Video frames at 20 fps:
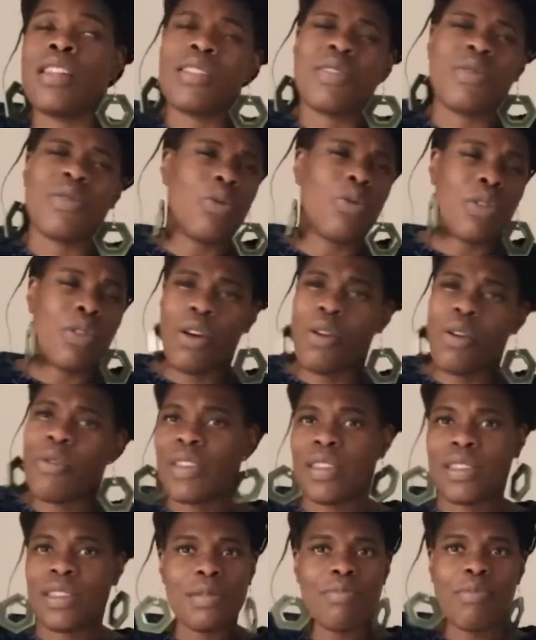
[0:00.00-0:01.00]
there's all the
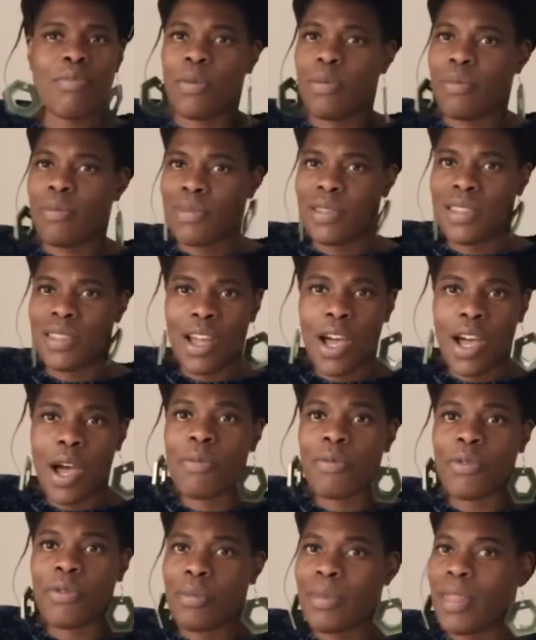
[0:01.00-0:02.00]
obvious problems that
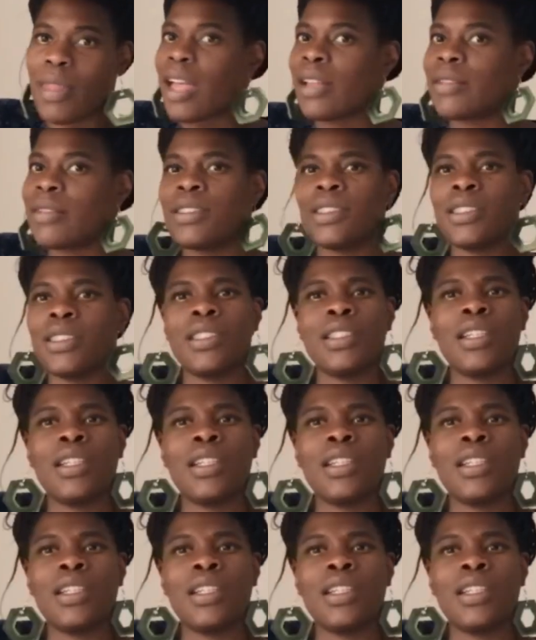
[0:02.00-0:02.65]
come from that.